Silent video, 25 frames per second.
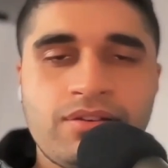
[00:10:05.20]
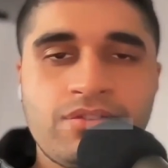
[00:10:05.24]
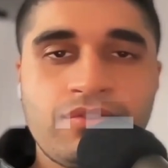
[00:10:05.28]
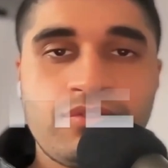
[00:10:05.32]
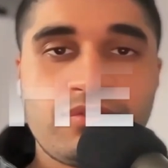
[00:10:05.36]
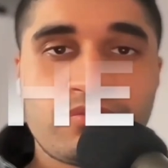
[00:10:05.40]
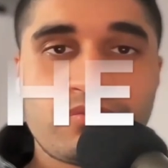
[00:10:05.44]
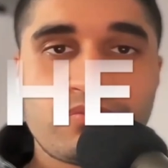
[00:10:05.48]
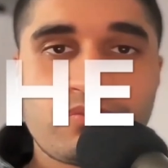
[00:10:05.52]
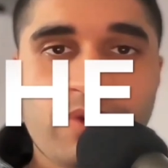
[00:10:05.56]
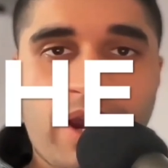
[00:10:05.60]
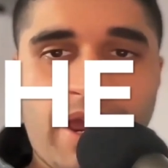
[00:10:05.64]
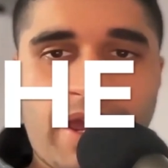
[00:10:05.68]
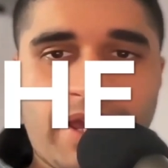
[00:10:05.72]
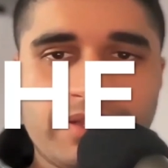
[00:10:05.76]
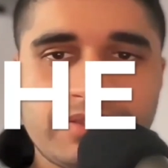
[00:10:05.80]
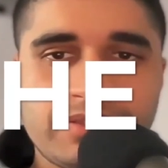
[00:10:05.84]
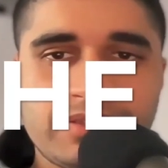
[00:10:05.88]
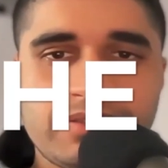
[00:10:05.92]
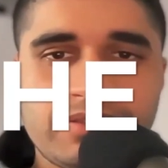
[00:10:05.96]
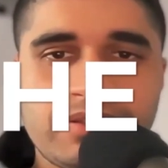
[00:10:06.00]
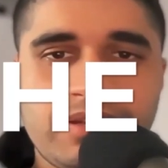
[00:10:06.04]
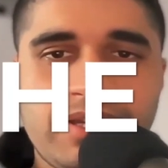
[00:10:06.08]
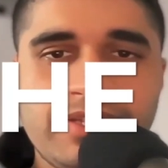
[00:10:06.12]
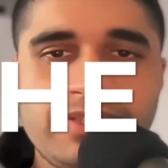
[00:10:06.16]
the
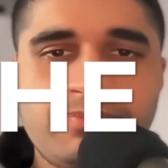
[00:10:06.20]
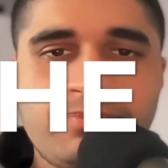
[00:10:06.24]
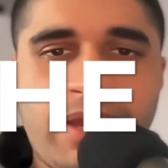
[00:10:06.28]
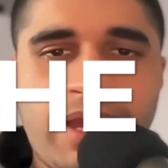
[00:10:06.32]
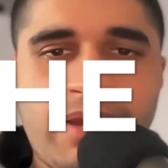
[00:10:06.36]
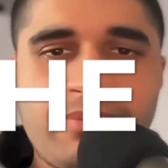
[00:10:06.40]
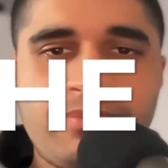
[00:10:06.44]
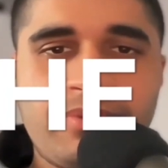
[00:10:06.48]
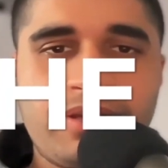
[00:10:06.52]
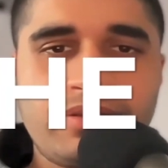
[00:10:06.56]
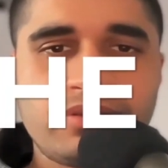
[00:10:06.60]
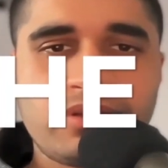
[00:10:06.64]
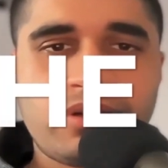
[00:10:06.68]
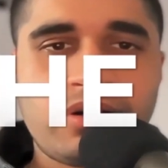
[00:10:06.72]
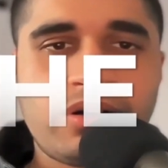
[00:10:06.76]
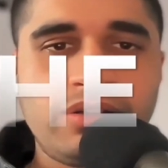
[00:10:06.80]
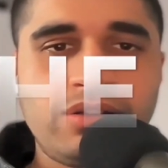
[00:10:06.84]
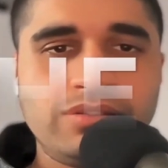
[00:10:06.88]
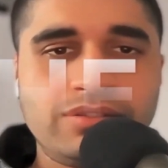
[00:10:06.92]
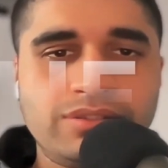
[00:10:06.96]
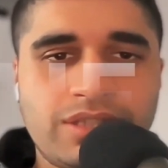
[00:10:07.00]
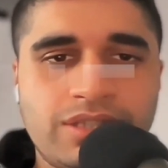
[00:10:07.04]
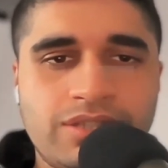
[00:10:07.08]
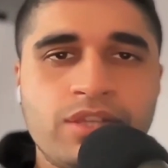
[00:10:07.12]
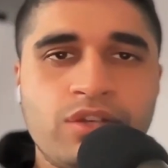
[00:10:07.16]
Rat, as Batman
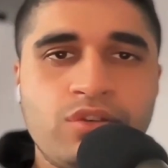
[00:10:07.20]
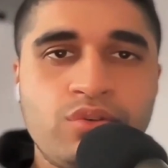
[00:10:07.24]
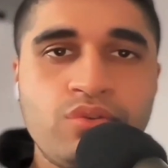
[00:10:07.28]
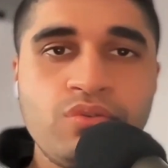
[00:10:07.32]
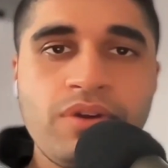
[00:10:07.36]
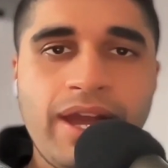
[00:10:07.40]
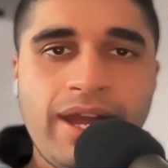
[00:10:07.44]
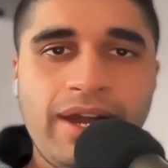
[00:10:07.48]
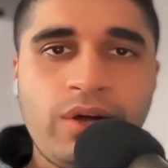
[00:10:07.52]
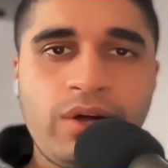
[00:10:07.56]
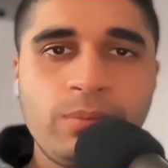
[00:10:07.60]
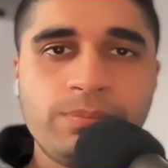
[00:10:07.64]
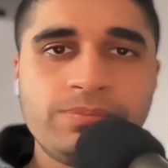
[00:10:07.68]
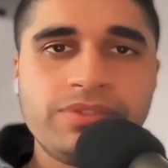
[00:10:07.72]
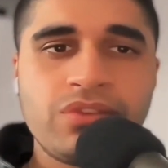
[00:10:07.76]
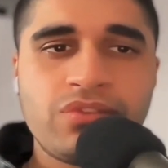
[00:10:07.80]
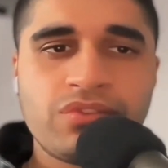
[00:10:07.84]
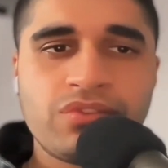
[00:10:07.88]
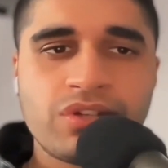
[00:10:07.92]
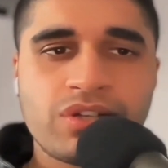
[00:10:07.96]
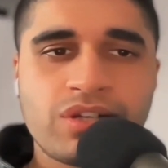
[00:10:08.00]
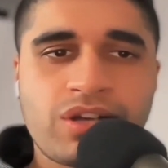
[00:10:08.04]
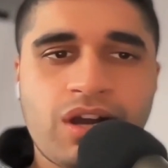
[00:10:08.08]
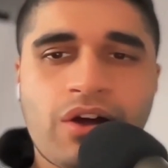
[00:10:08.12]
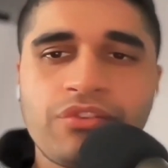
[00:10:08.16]
calls it, who helped
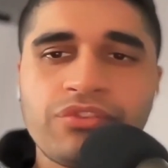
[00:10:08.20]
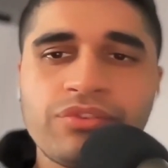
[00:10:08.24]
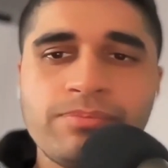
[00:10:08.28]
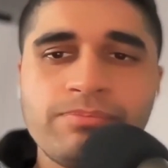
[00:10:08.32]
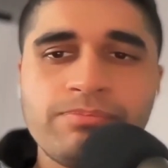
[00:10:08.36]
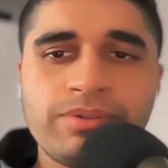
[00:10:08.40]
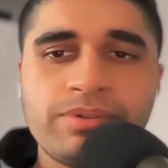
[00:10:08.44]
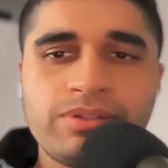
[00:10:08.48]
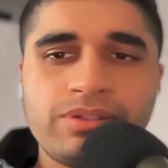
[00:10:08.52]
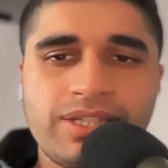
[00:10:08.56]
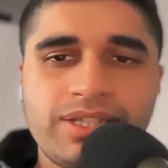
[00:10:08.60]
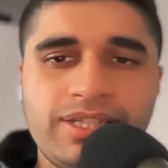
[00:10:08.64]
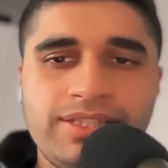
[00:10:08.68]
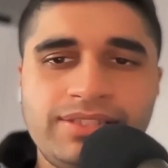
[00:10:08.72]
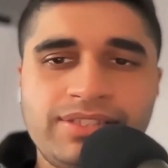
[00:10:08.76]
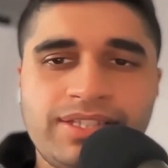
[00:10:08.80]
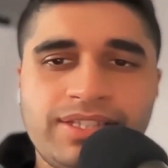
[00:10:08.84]
the Gotham police